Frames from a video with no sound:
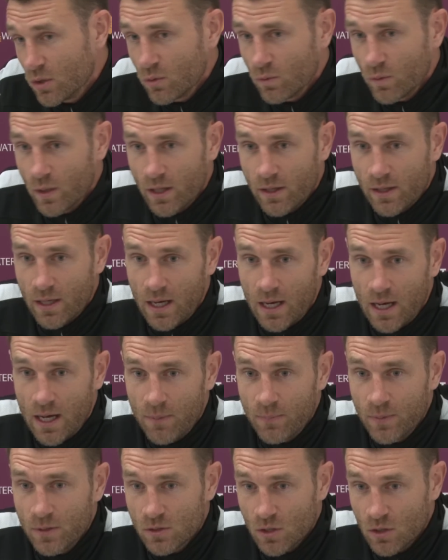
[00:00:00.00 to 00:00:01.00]
Whether that
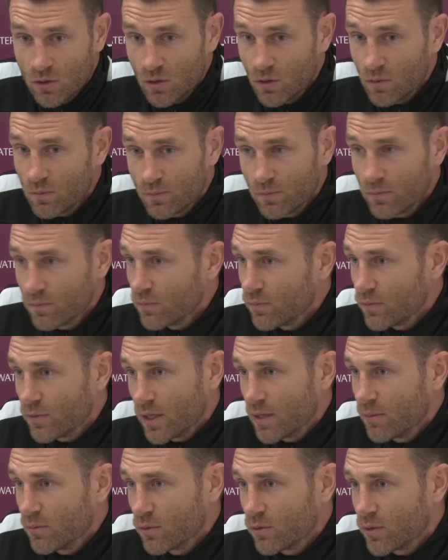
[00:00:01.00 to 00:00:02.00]
happens or not,
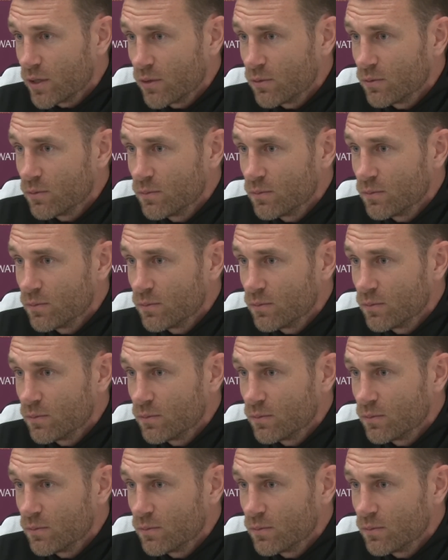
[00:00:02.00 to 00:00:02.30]
time will tell.